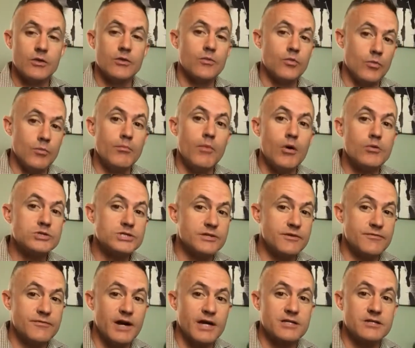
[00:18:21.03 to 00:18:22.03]
most
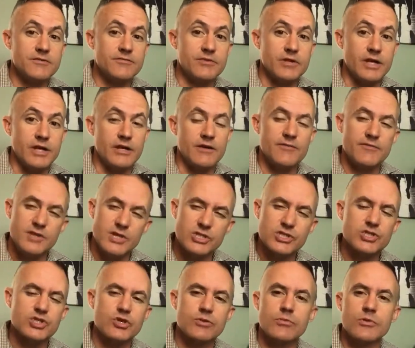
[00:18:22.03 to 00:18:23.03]
effectively, if this
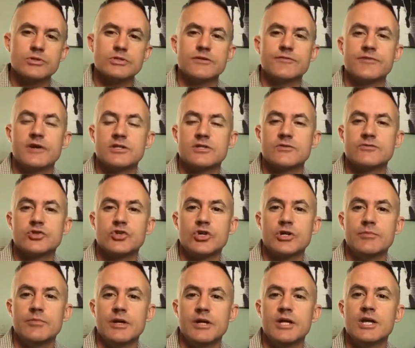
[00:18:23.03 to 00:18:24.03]
is your most effective
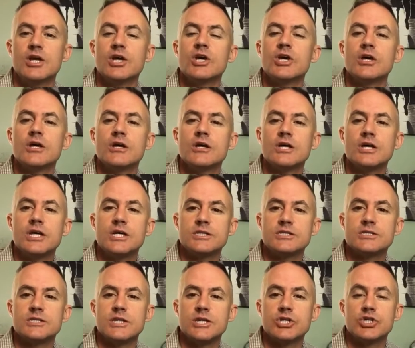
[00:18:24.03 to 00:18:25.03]
treatment,
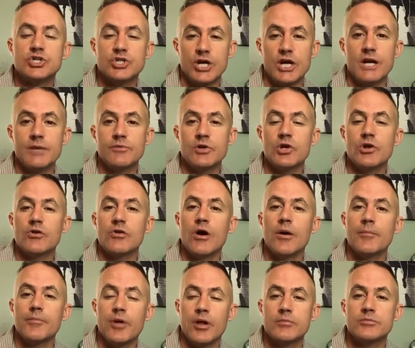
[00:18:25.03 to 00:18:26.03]
it's a shame that you're
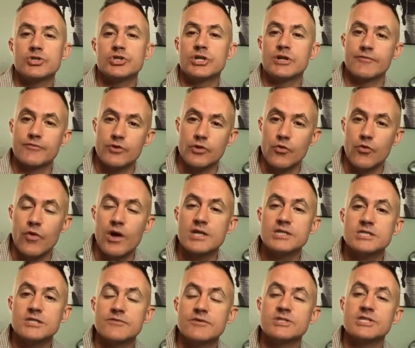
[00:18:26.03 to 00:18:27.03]
not publishing it for the
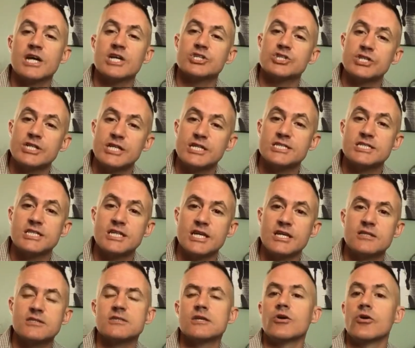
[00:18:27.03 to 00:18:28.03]
rest of us actually to see it
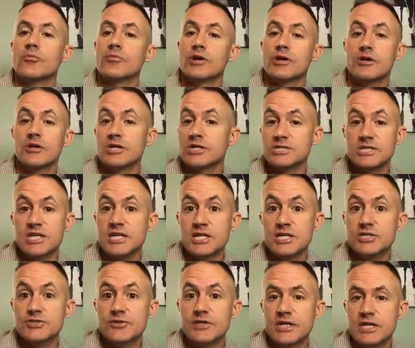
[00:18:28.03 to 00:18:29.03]
and say, oh my goodness, it
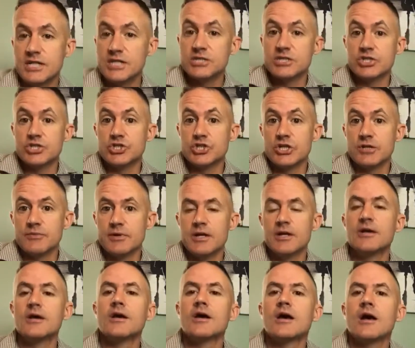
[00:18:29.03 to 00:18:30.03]
is legitimate.
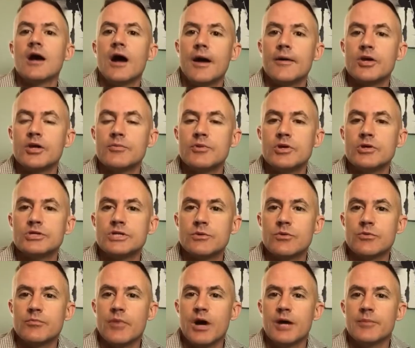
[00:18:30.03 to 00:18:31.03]
I'm going to be using it
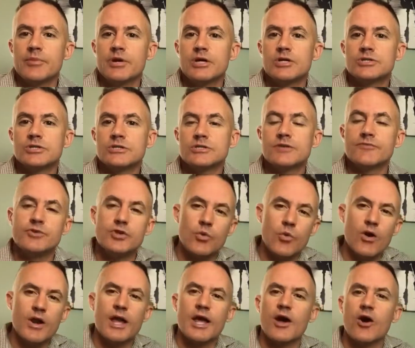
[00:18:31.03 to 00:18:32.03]
with my patients. If you
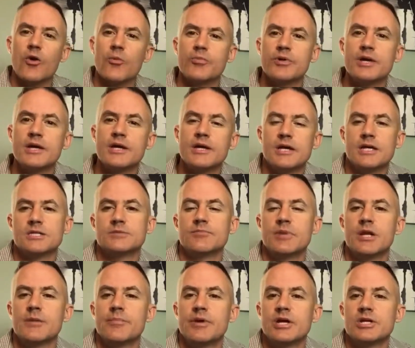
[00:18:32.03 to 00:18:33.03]
want to help as
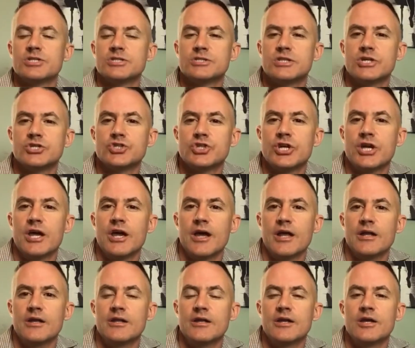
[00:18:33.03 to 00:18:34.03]
many patients as you
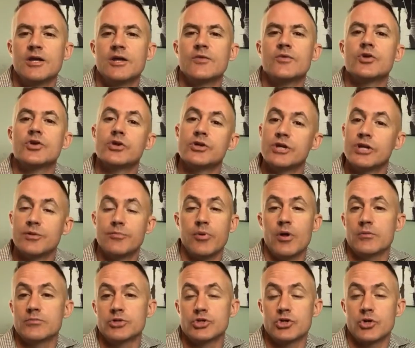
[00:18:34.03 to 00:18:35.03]
can, you need to
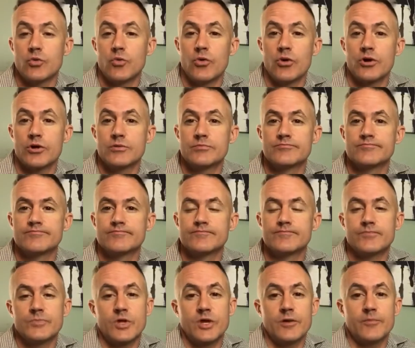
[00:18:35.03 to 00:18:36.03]
publish your work,
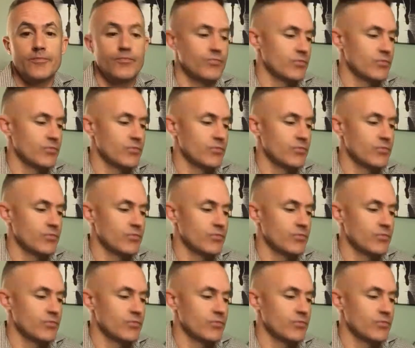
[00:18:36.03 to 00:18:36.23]
okay?